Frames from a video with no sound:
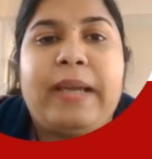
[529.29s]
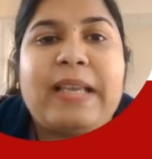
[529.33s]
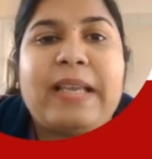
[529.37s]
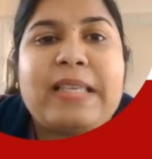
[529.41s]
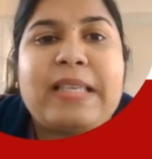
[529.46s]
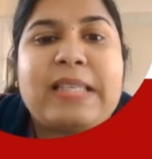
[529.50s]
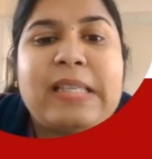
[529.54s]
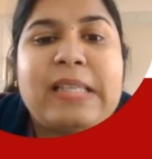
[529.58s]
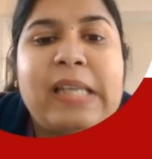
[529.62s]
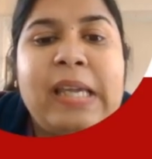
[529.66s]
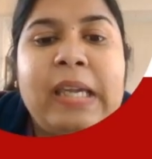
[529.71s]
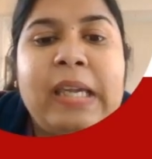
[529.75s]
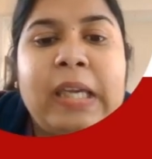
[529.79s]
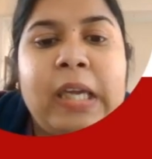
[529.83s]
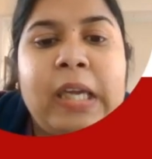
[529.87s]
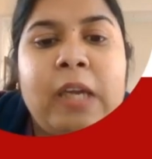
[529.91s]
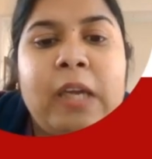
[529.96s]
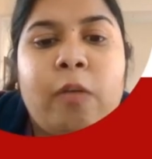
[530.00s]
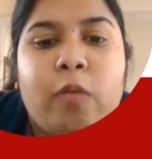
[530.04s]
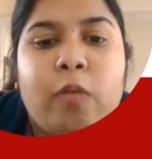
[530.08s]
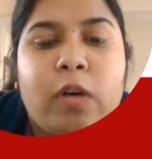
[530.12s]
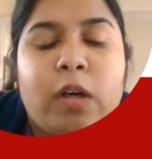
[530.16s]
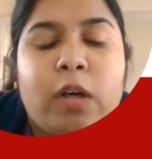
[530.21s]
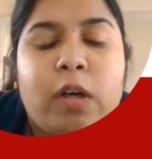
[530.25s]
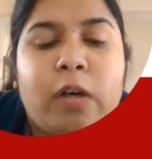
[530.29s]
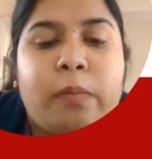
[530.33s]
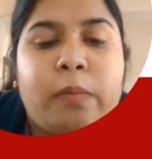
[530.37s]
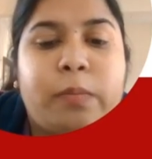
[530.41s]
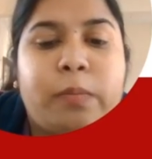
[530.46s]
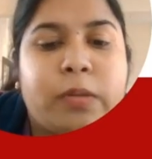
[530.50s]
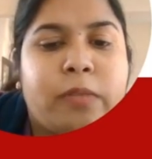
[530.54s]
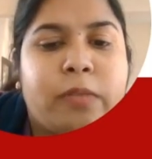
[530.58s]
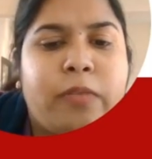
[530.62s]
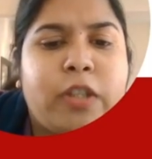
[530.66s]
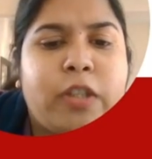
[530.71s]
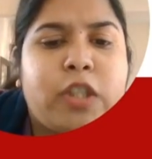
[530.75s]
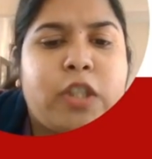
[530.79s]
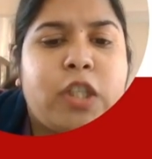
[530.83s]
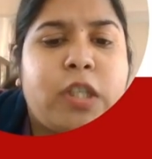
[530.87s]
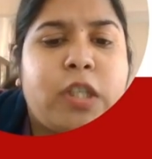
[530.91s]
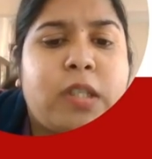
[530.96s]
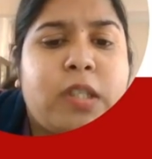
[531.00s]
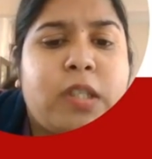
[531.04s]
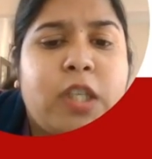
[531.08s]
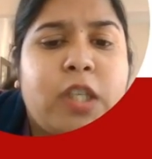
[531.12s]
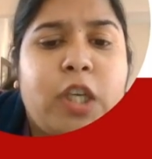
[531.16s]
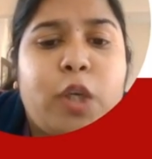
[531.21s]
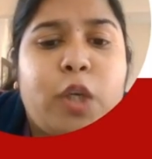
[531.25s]
is linking verbs which
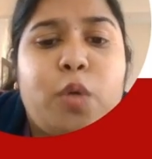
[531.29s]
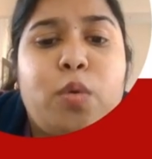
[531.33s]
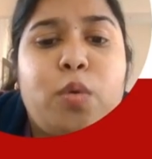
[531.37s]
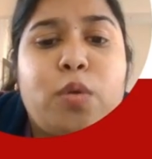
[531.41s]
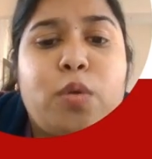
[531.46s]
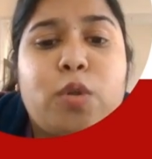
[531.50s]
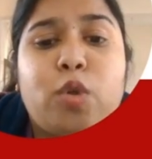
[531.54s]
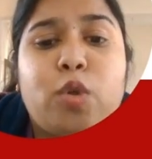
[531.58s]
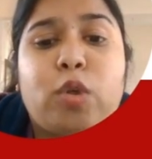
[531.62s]
is used